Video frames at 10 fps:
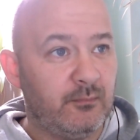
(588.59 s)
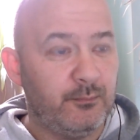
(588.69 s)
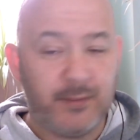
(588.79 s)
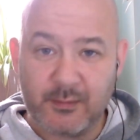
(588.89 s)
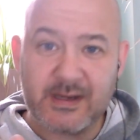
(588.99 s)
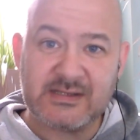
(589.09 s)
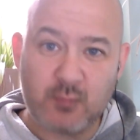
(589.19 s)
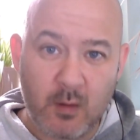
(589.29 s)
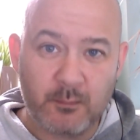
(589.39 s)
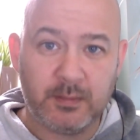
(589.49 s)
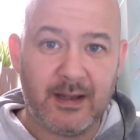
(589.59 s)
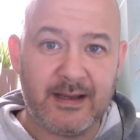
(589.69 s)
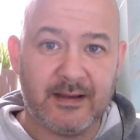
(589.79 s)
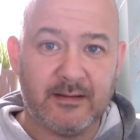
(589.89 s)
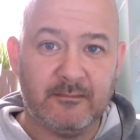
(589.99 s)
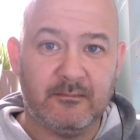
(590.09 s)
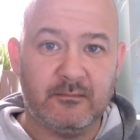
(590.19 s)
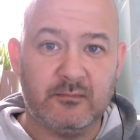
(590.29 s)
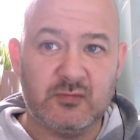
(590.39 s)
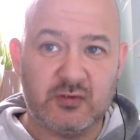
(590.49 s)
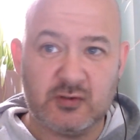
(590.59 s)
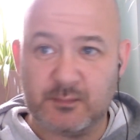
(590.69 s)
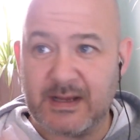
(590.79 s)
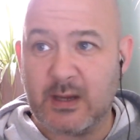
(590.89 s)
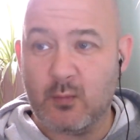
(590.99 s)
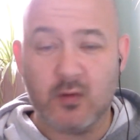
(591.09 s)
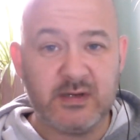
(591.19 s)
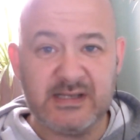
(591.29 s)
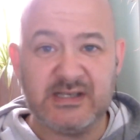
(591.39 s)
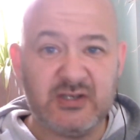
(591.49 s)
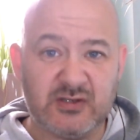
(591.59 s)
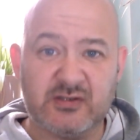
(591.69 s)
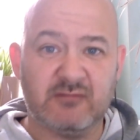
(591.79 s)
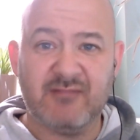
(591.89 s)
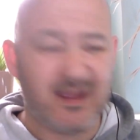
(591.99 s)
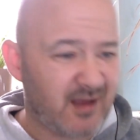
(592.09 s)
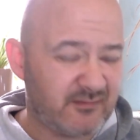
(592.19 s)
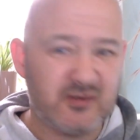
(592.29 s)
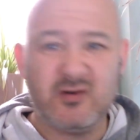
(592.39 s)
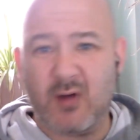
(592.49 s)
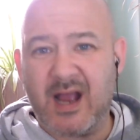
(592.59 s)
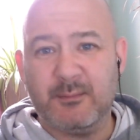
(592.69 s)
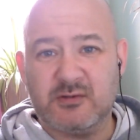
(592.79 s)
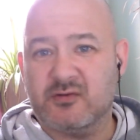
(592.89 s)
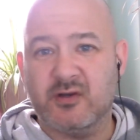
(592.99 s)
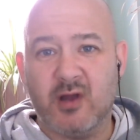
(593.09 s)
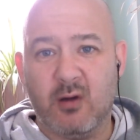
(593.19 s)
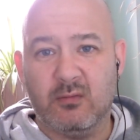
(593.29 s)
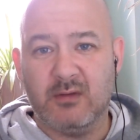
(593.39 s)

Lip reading: But that's one player just making one decision to, you know what, I'm just going to go.